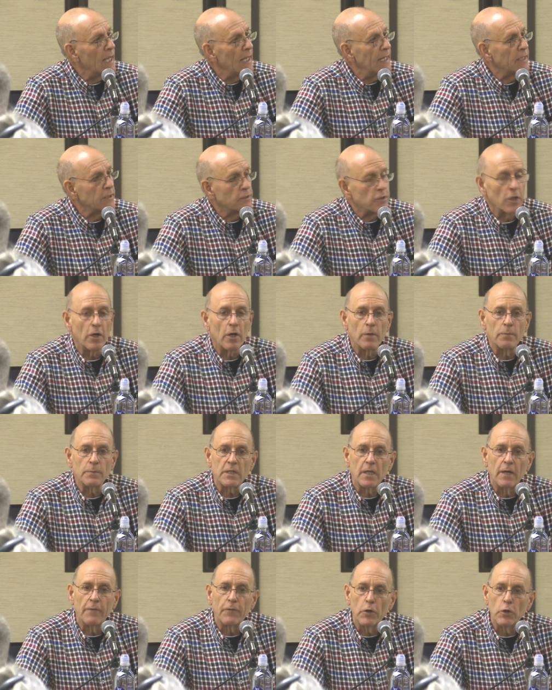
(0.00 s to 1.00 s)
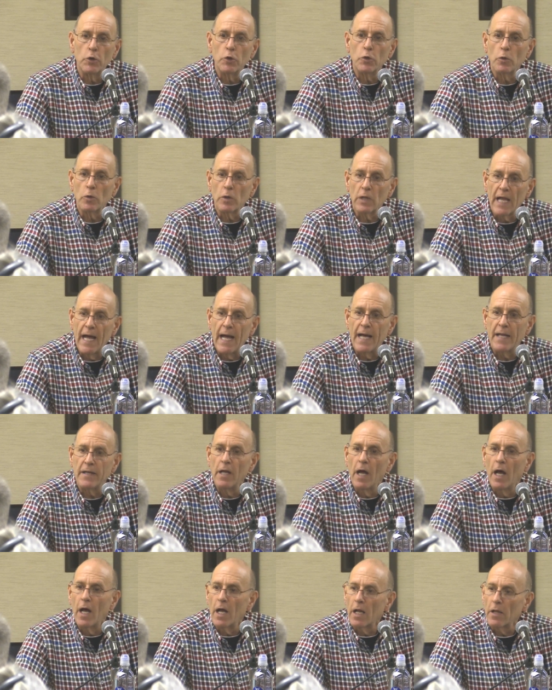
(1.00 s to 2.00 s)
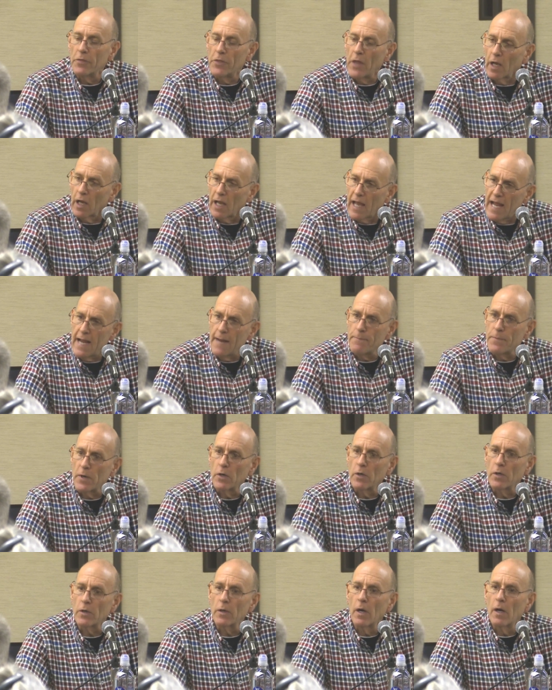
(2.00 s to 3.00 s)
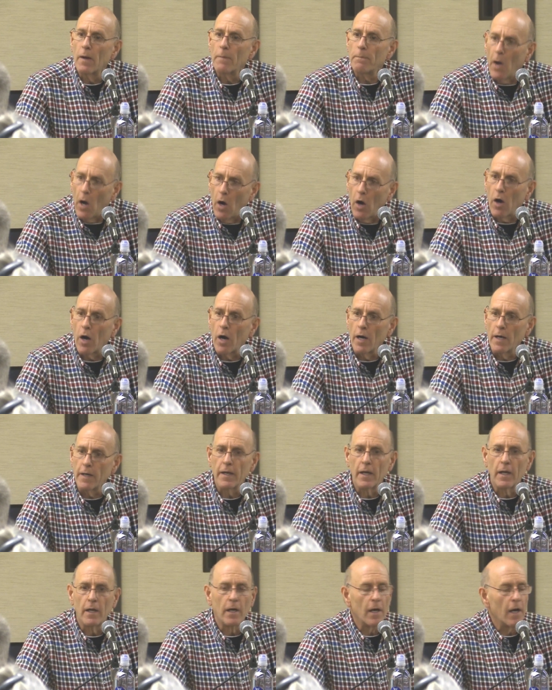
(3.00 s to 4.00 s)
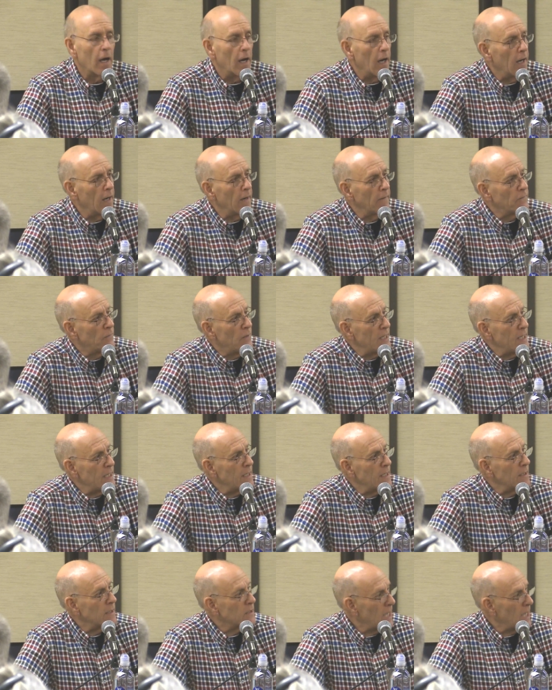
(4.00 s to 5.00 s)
and in terms of who led the labor part of the